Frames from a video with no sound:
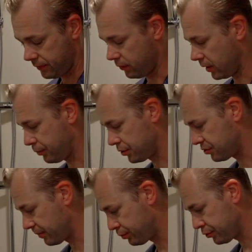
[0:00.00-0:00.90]
if you want to put the
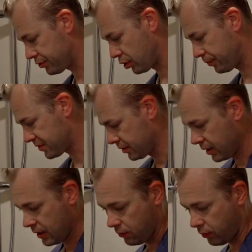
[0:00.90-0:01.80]
shampoo, soaps,
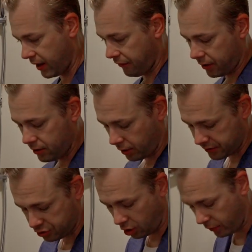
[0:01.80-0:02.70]
whatever, you can store